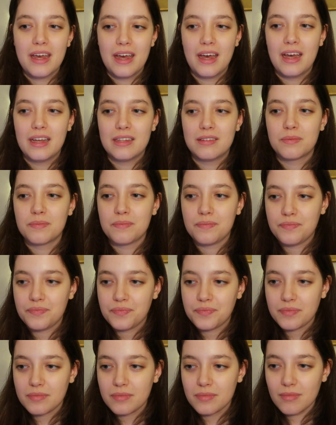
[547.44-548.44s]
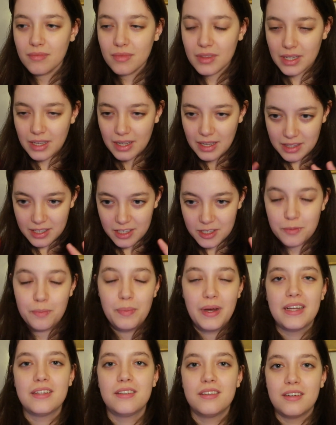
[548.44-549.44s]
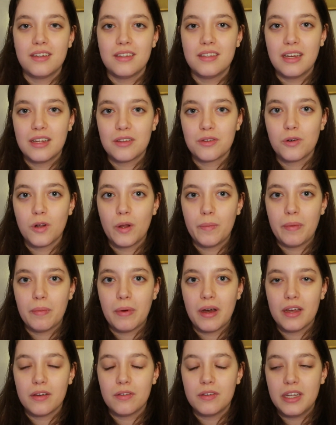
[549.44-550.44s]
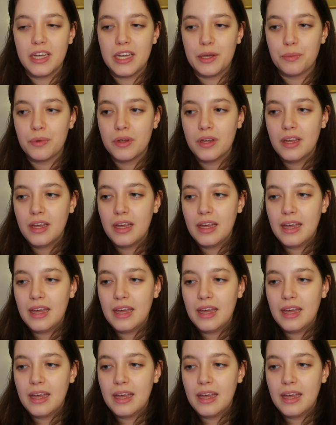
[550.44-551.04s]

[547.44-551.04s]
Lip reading: head, it is better than Call Me By Your Name.